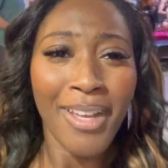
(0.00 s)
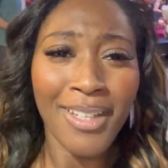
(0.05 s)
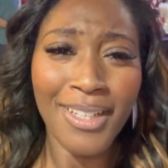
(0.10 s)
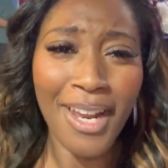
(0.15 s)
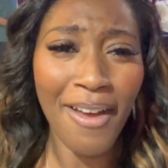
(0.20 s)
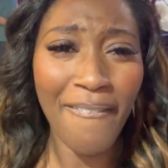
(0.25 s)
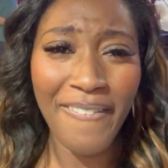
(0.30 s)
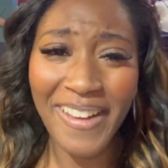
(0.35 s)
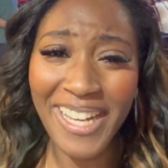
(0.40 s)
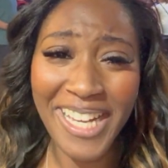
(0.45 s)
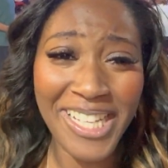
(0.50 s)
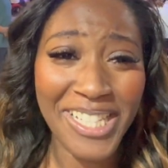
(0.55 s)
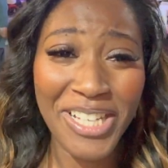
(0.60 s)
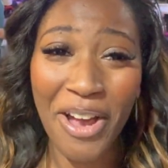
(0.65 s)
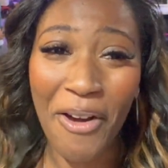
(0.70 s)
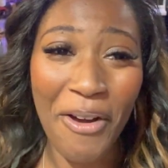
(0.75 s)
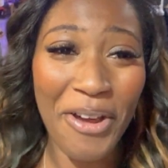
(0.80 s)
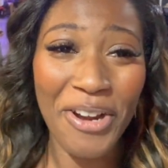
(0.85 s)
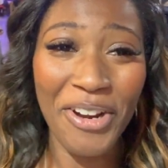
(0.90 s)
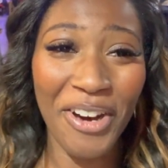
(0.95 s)
Nothing is
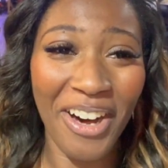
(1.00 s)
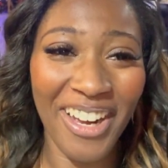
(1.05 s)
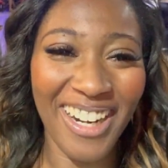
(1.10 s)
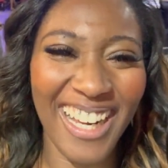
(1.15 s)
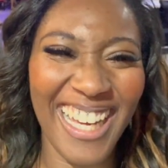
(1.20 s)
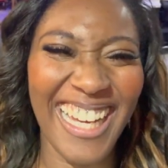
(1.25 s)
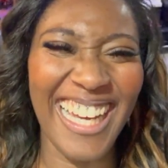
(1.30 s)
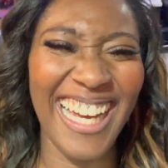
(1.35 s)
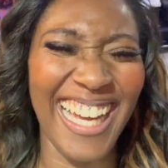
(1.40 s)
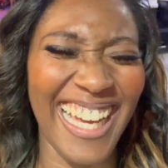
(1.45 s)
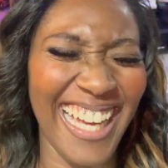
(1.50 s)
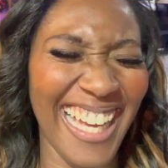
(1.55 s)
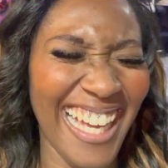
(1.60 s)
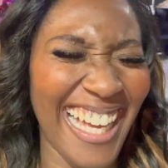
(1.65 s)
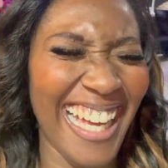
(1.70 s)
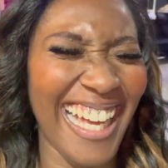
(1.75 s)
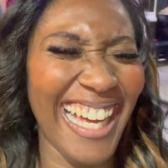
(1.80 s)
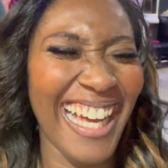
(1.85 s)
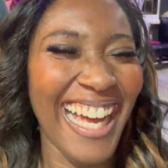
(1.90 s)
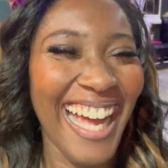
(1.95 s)
going on.
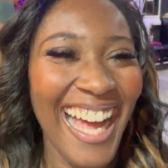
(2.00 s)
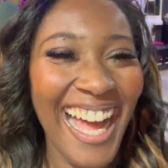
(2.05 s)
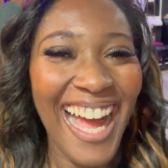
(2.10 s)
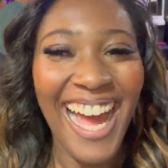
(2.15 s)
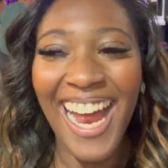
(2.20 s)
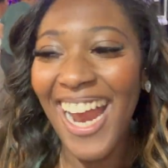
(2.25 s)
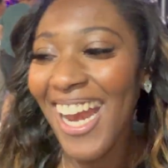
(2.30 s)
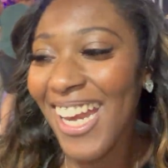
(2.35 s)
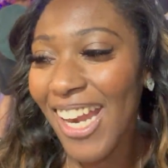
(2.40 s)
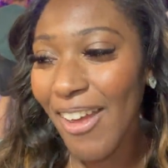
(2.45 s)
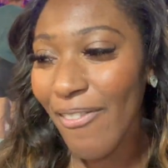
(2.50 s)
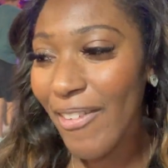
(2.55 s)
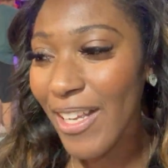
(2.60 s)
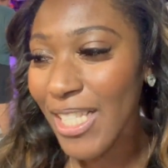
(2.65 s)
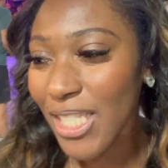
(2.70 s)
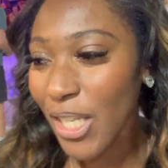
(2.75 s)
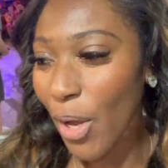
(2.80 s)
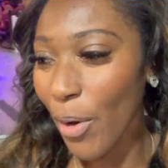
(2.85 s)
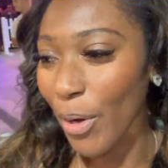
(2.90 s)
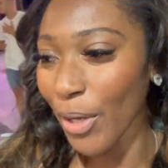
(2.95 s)

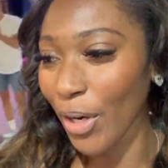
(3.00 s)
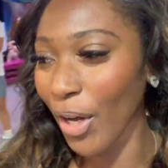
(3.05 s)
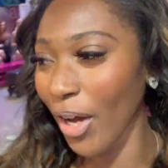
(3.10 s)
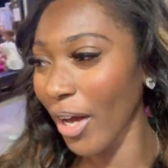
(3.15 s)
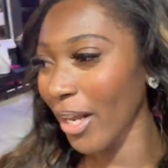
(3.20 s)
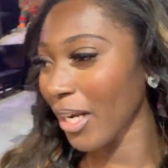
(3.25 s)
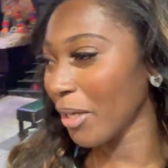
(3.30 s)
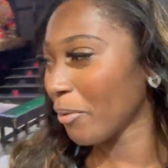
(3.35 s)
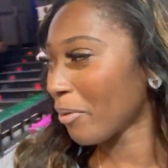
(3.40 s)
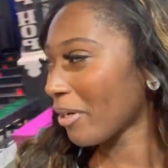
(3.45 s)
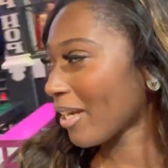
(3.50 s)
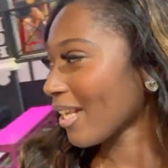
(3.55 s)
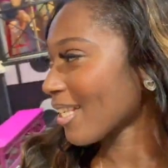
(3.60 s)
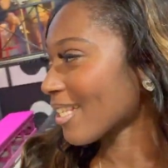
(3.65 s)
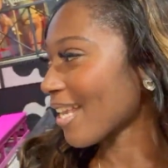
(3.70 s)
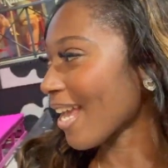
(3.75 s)
Nothing's going on. We're just